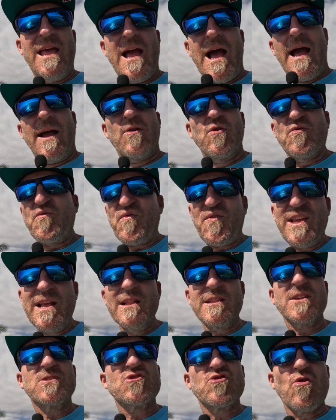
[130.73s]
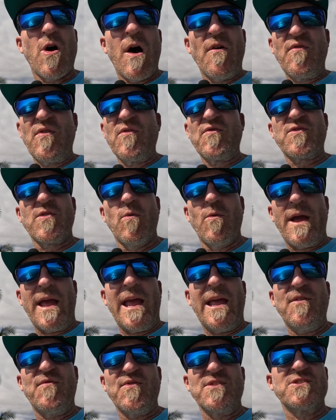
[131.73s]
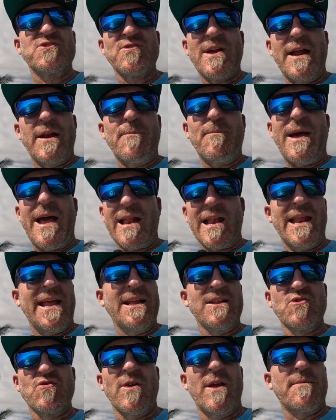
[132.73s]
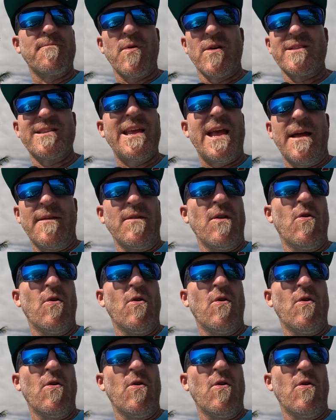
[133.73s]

I could feel the trough of the wave and try to paddle into it, but yeah,